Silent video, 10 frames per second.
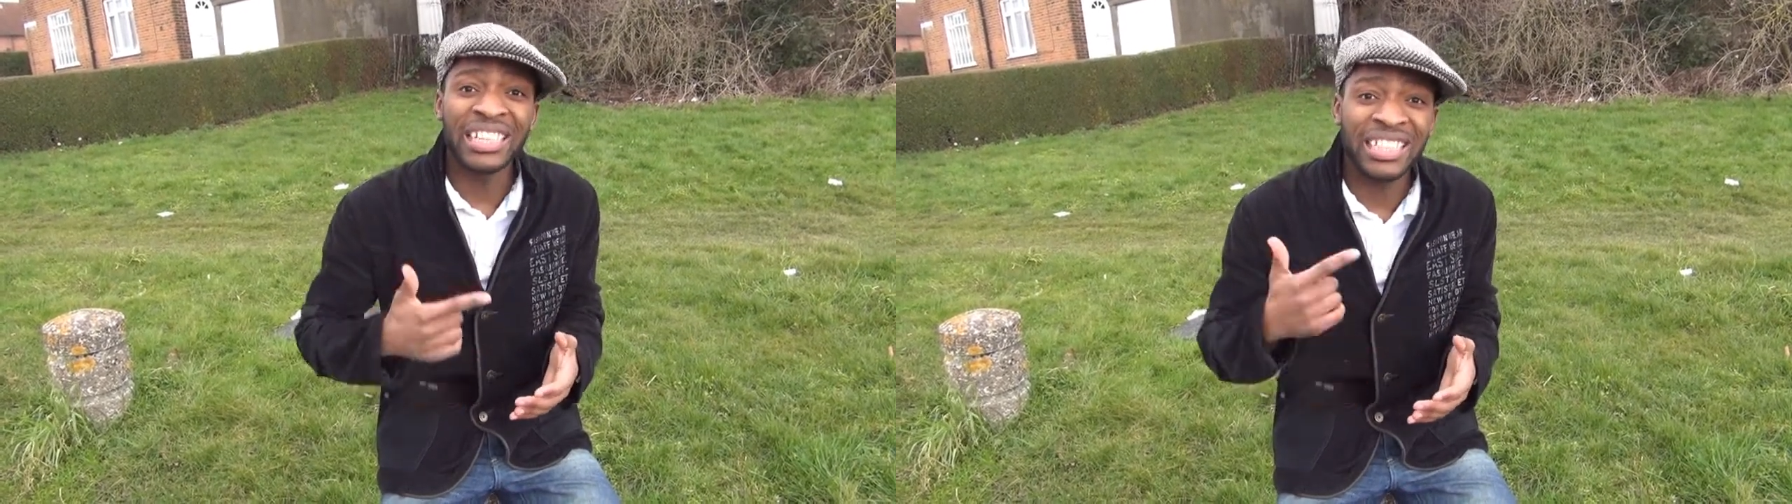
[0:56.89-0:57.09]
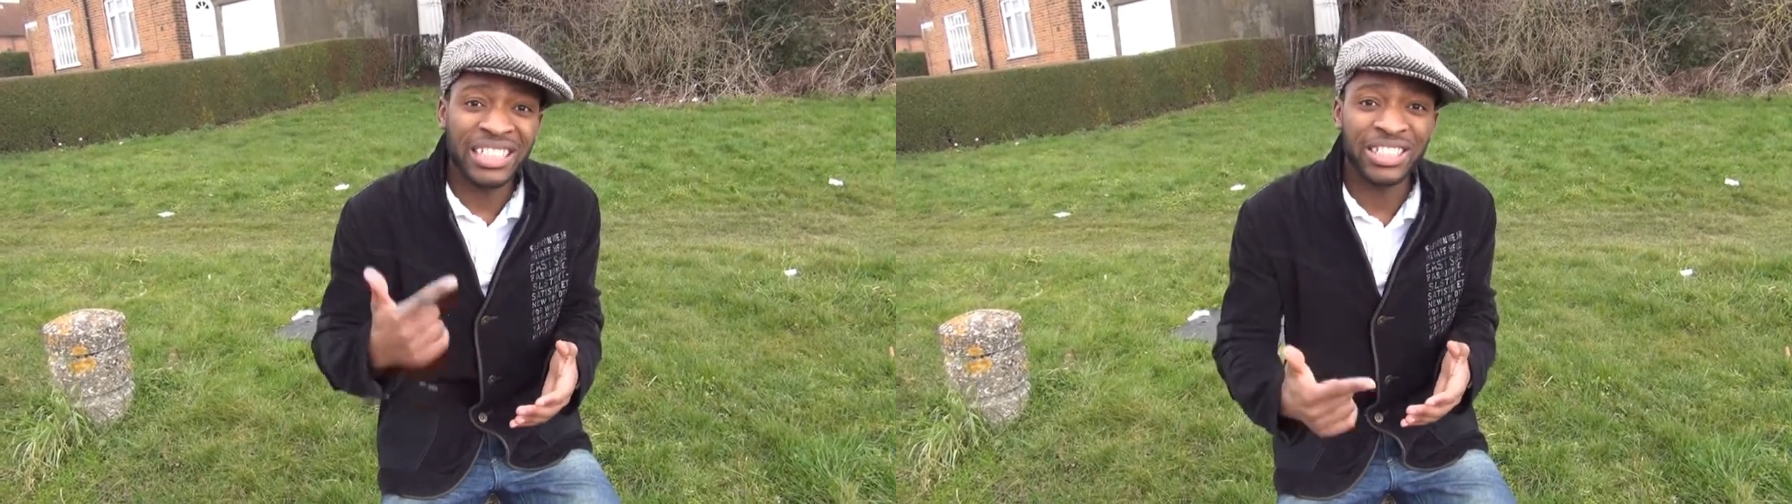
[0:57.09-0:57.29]

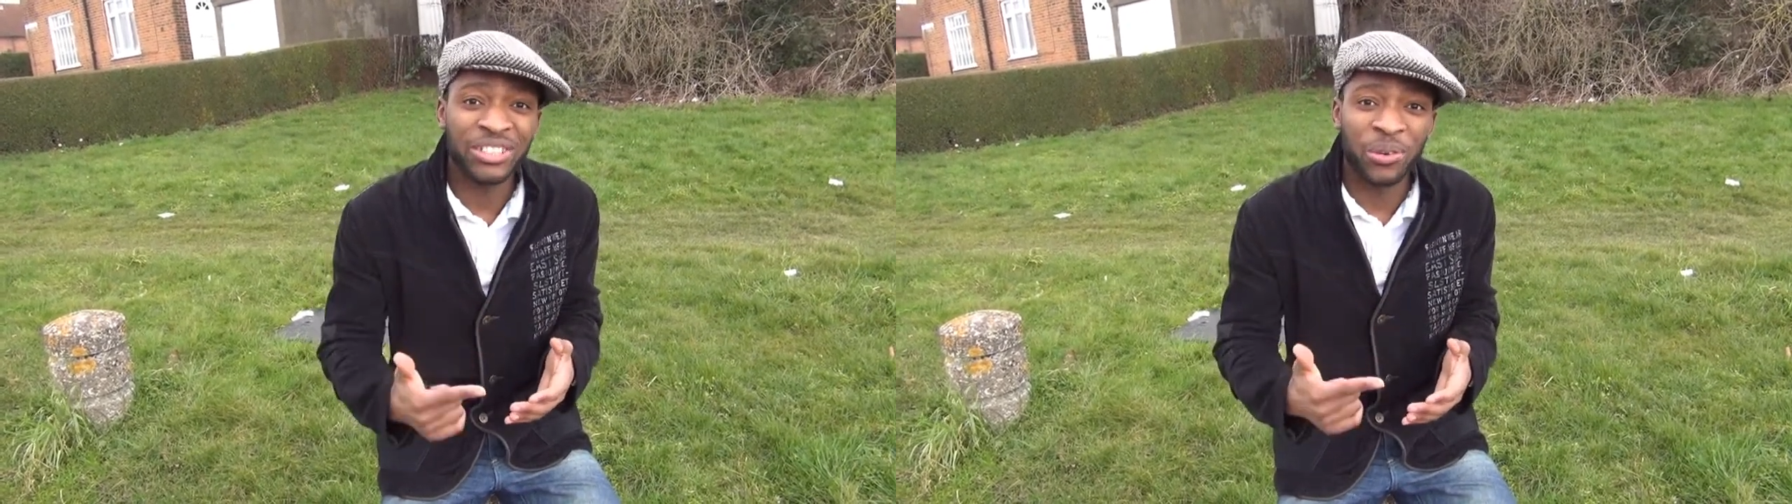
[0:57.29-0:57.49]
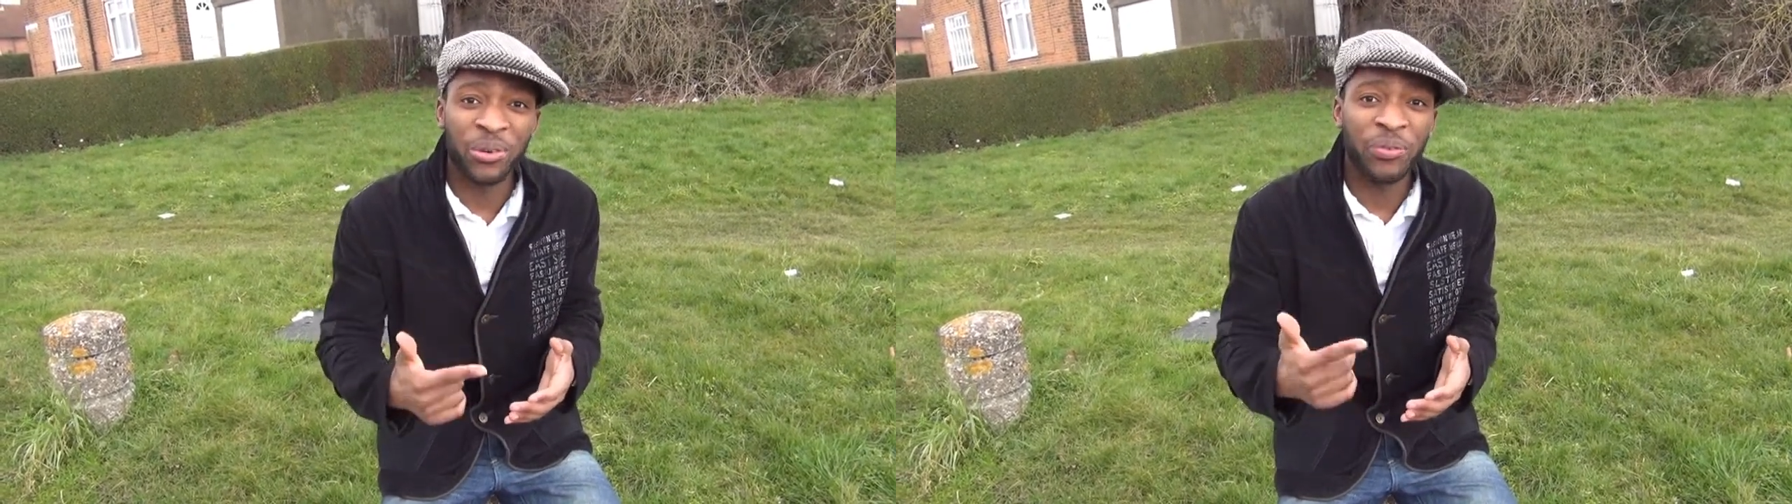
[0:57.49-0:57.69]

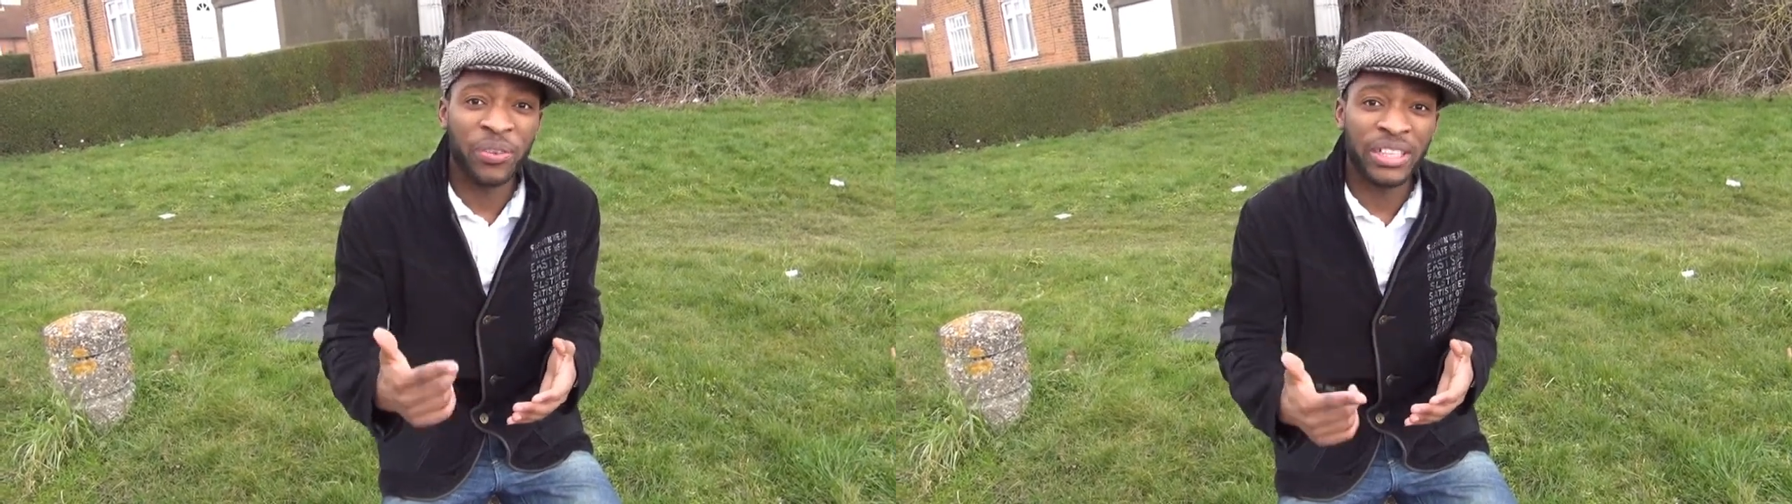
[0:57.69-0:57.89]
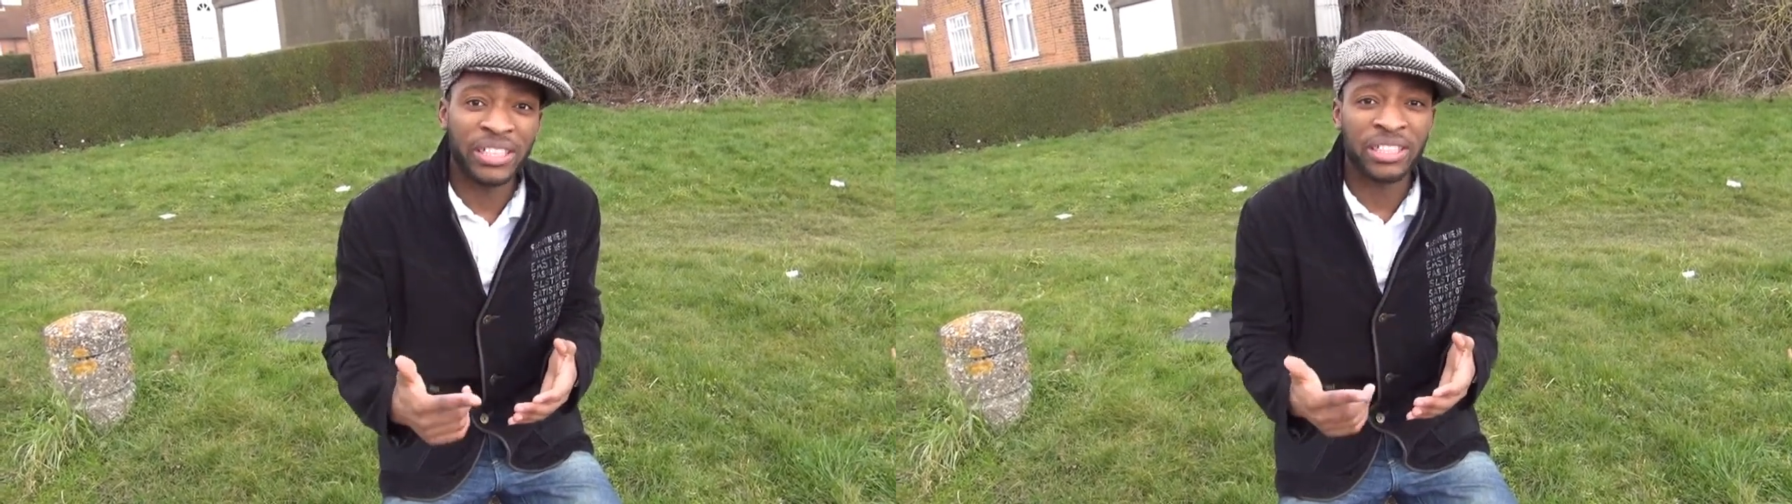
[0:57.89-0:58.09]
additional
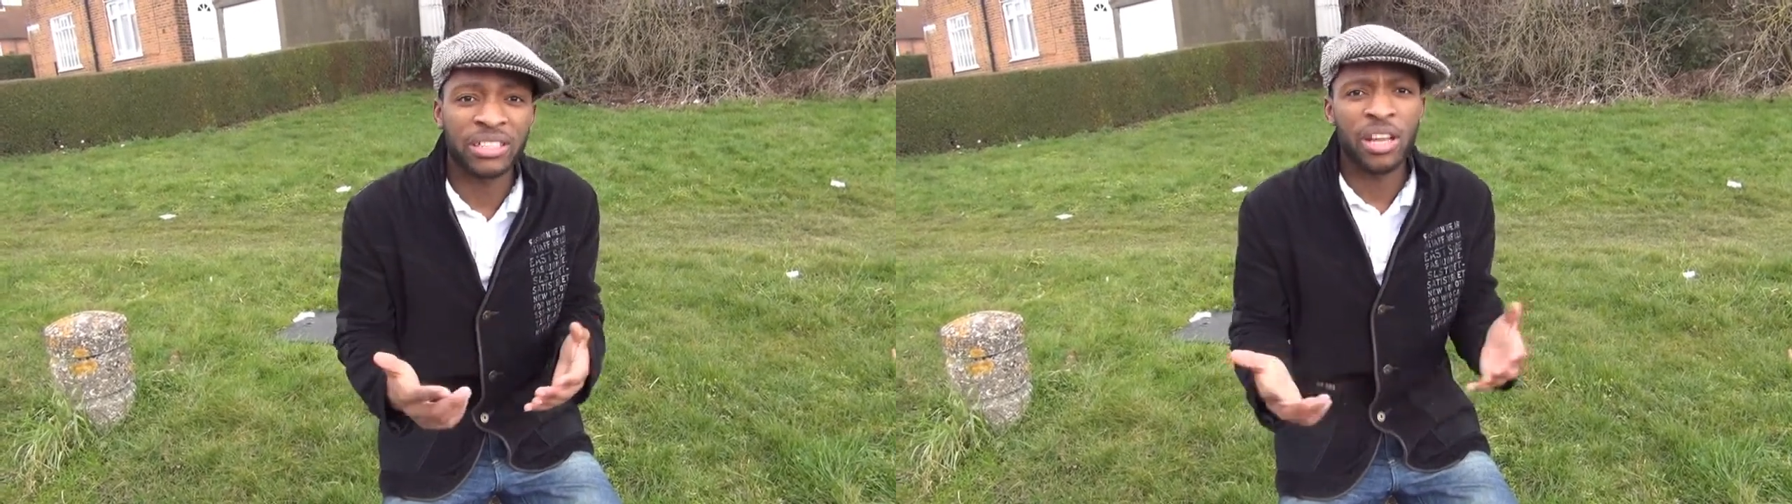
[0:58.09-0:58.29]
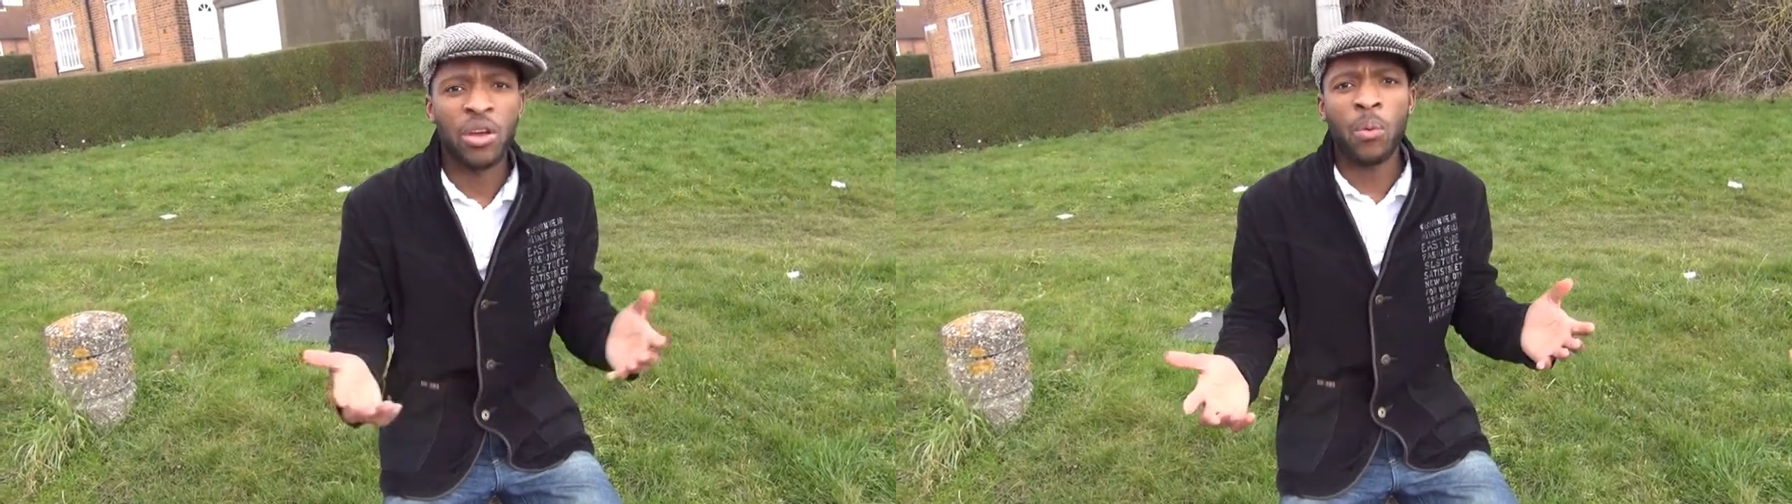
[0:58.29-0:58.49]
features.